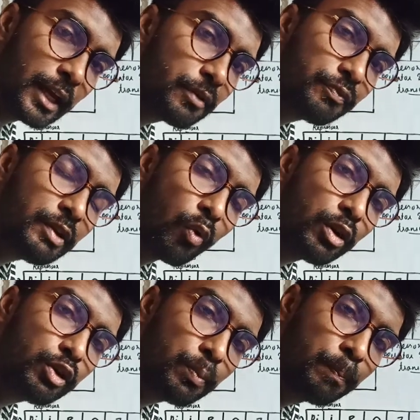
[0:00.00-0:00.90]
If we
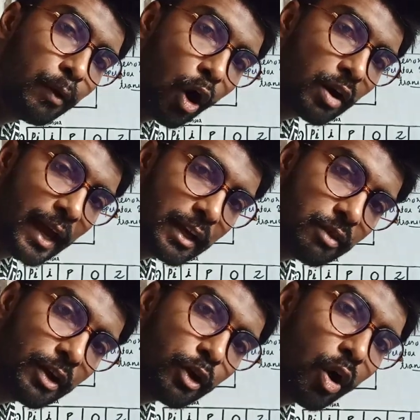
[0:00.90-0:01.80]
want to block
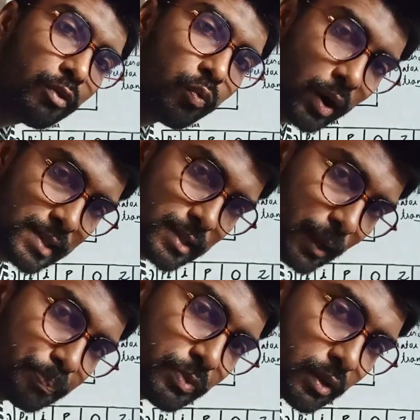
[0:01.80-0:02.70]
anyone on
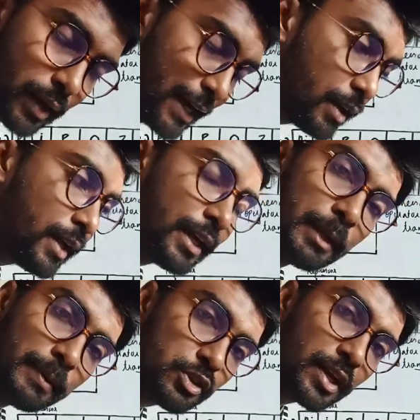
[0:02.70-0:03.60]
WhatsApp, right?
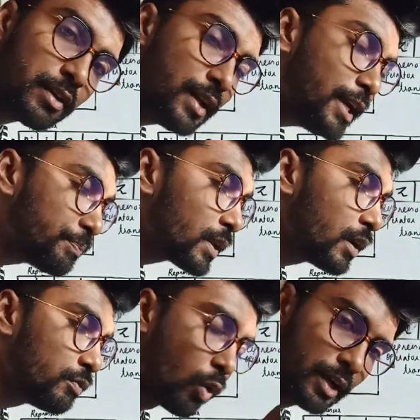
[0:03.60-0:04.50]
Immediately,
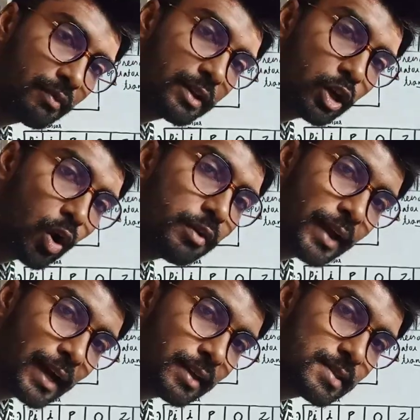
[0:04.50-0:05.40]
whatever the
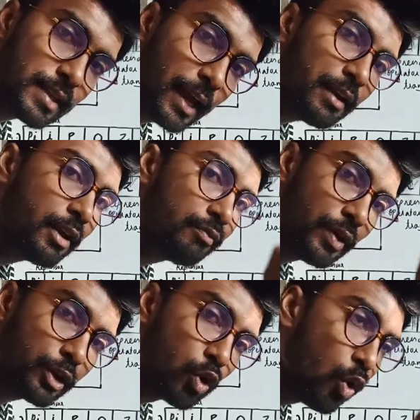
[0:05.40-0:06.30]
contact is there,
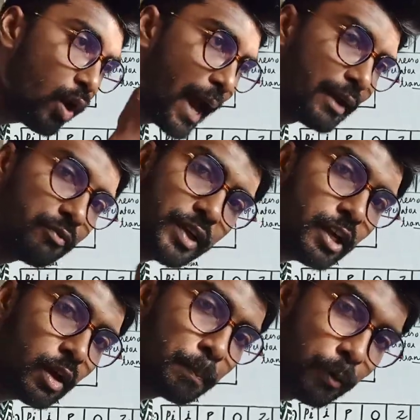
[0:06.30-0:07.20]
we go and
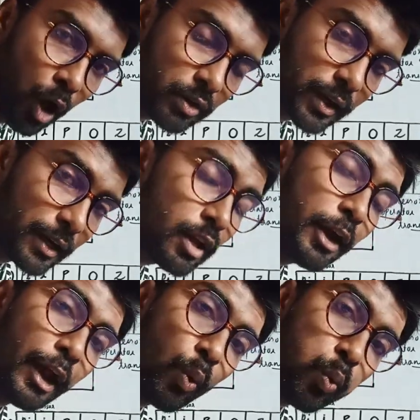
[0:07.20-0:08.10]
we block it.
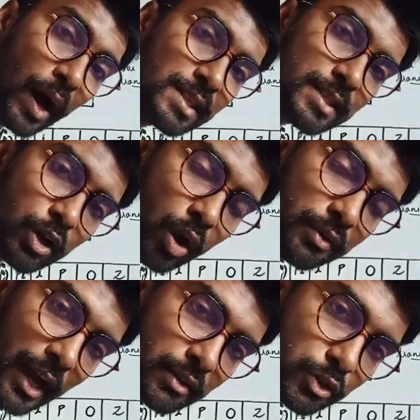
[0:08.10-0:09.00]
Now, once the
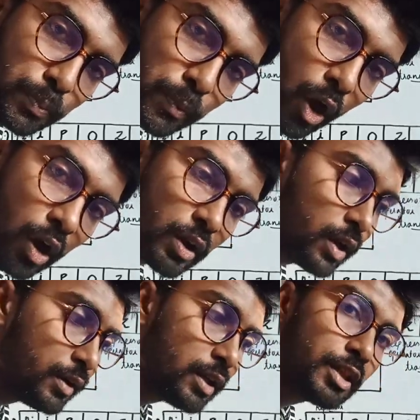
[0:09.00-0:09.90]
contact is
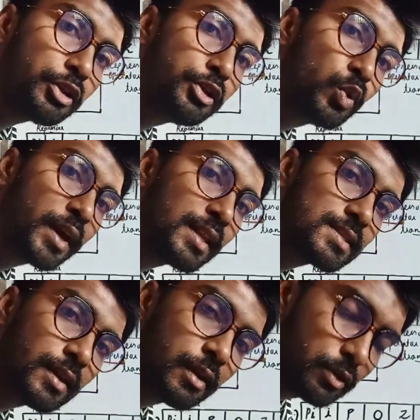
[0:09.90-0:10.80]
blocked, neither you
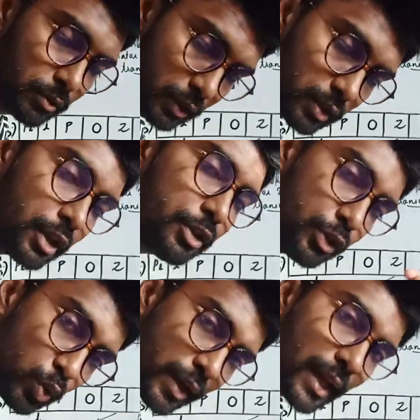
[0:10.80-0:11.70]

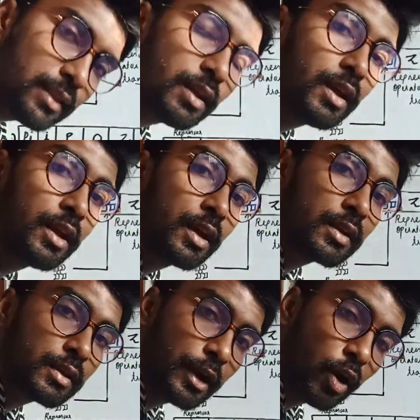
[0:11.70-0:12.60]

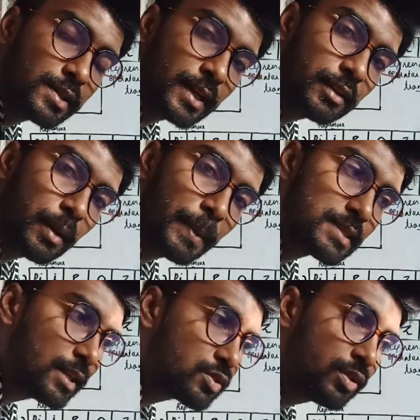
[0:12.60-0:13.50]
cannot send the
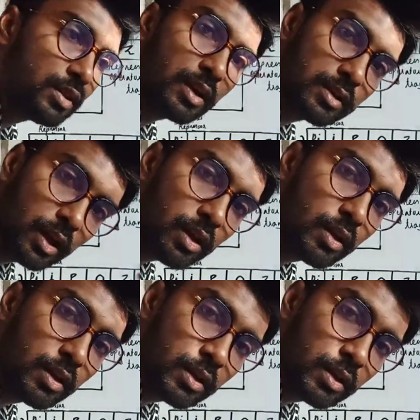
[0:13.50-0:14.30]
message, neither the